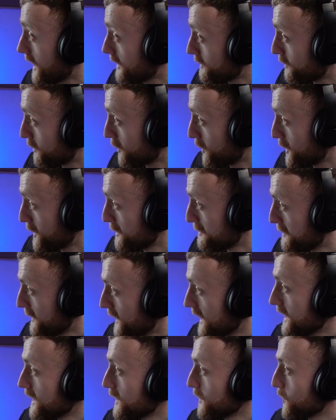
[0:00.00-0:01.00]
frame,
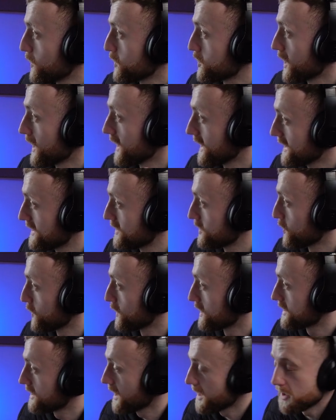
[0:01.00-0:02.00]
which leads to a
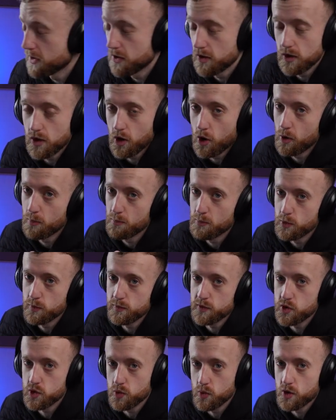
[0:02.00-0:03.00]
sale or
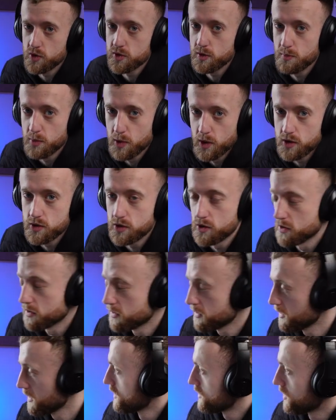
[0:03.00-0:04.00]
moving towards a
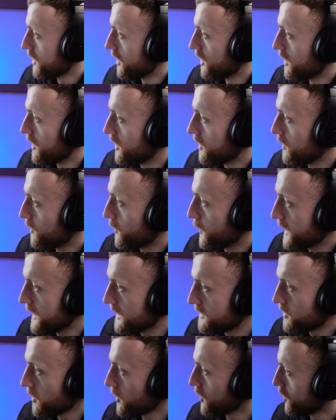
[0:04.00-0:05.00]
purchase. So we
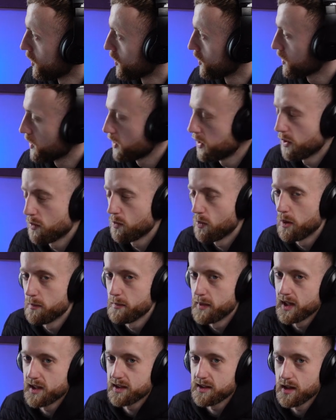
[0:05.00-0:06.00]
need to look what
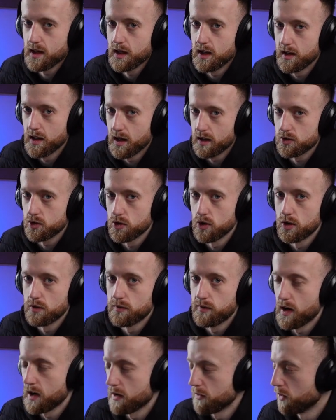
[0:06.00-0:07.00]
makes an ad go
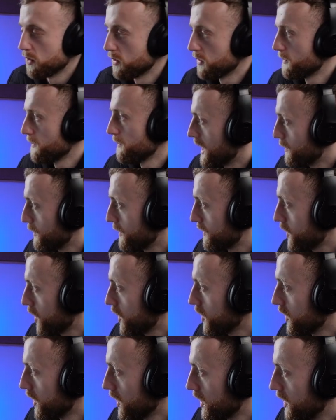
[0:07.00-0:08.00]
viral, and we've got
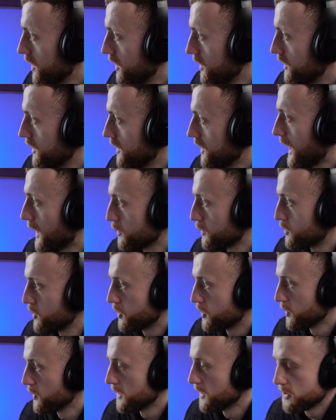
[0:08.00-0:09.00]
to learn how to
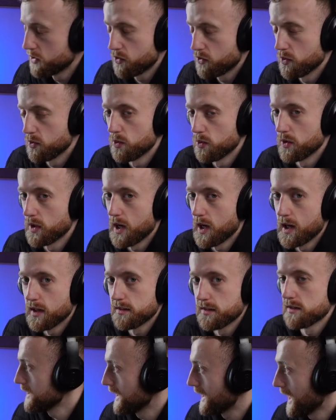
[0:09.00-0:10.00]
do this through other
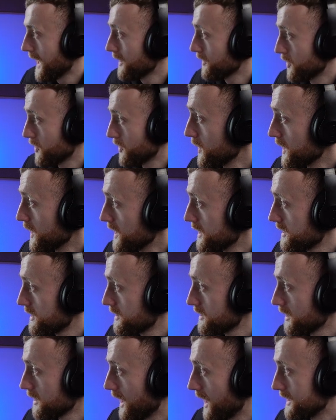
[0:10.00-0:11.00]
ads. You can
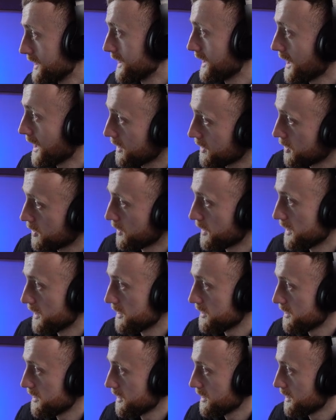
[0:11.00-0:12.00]
this and you can't do
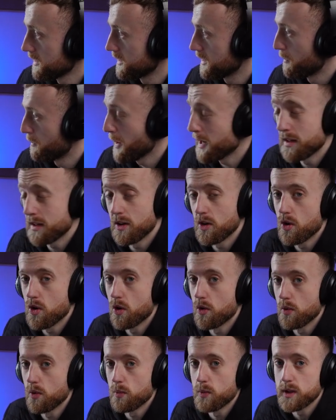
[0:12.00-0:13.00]
this, depending
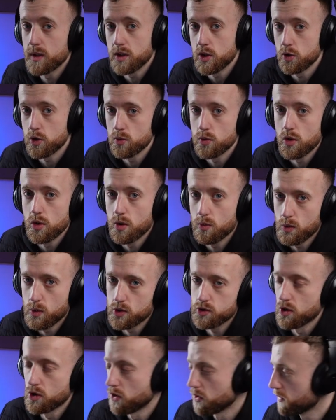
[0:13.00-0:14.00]
on whether you know
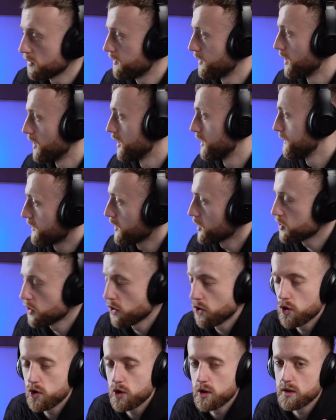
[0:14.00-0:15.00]
what to look for. We've got to
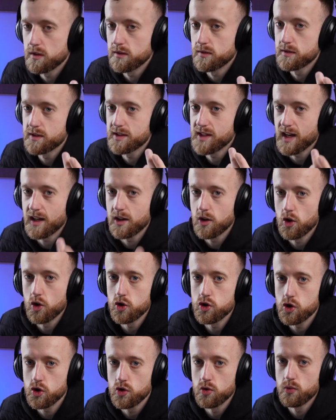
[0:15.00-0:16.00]
look at the
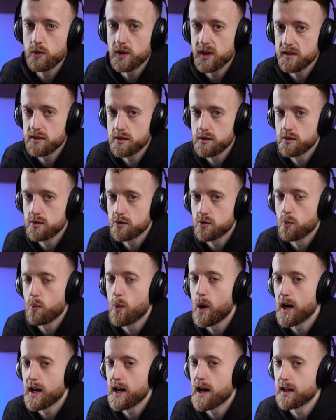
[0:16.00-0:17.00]
psychological reasons
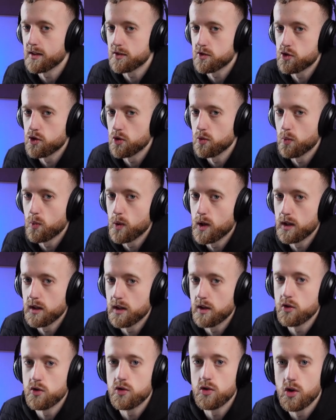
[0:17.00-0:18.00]
why ads do well
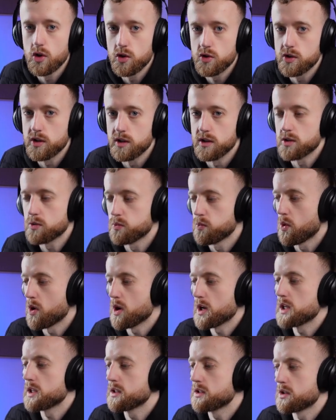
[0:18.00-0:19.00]
and notice
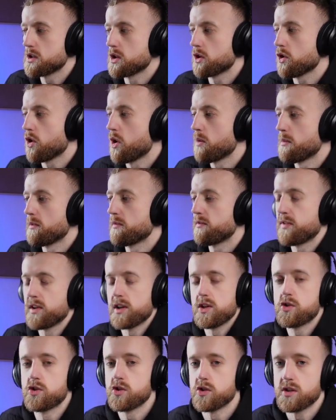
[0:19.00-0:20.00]
what is the common
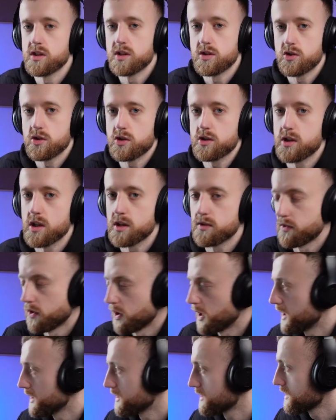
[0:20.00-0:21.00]
features in
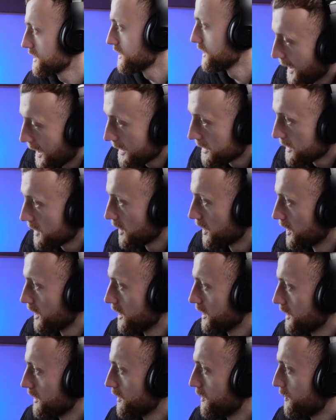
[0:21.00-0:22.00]
successful ads. Anger,
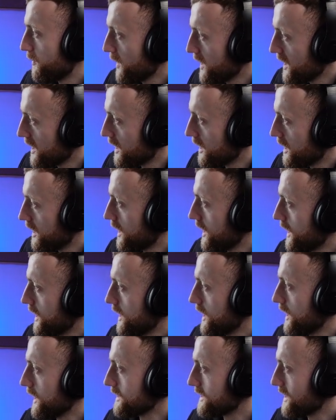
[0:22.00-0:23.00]
fear,
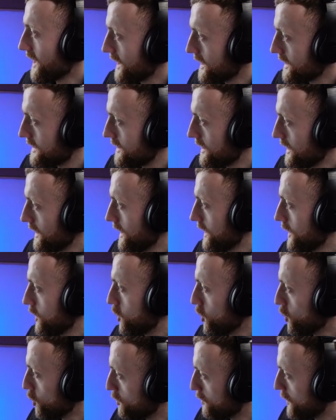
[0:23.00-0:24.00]
anxiety,
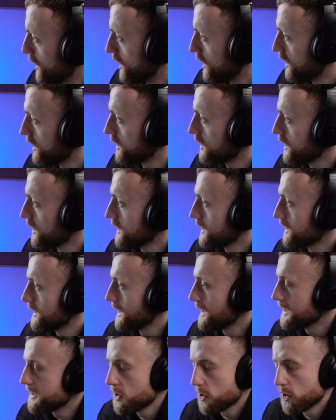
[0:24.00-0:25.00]
humor,
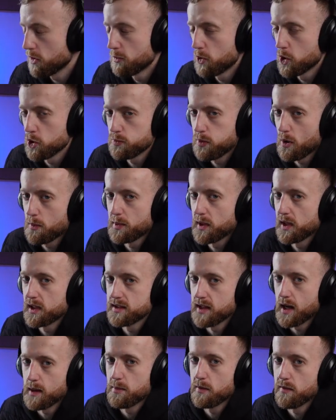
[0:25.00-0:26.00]
these are the most popular
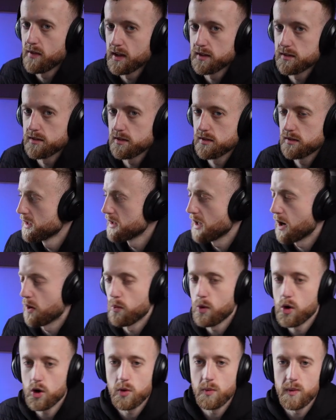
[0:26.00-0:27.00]
type of ads. Now,
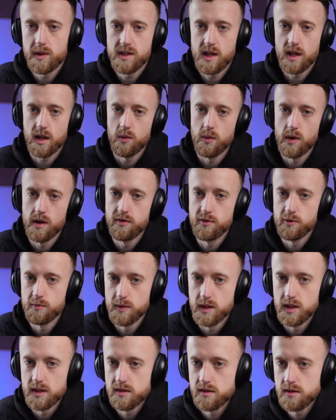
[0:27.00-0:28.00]
what can we take away from
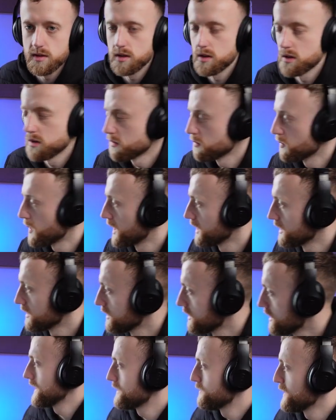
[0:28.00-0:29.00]
this? Well,
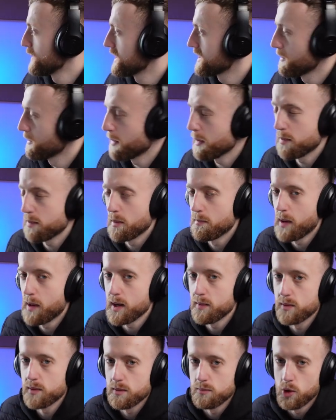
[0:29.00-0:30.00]
this means that people are
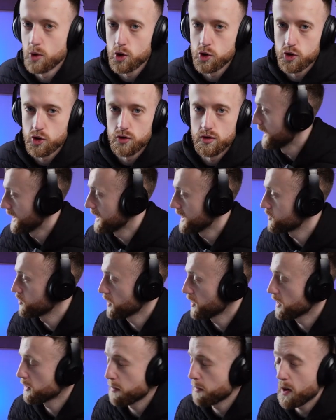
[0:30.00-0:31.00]
buying with emotion. They get
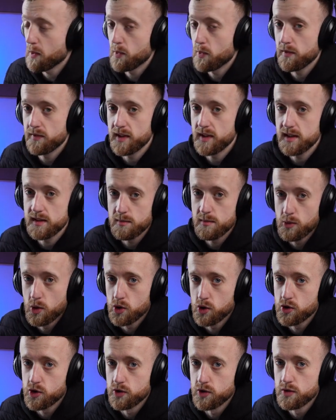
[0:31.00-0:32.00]
triggered by one of these
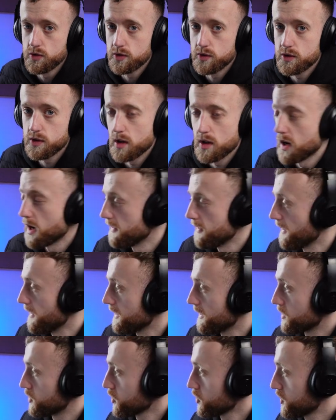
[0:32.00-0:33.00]
emotions and then
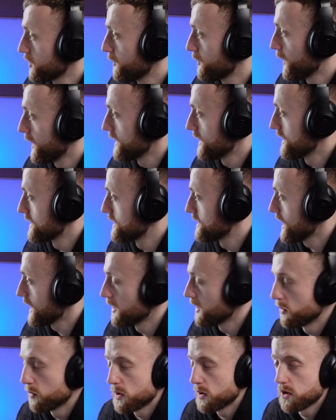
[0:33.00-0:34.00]
they justify the
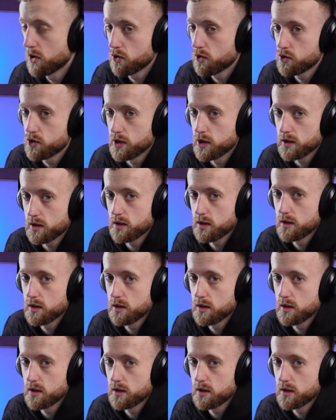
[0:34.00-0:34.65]
sale with logic.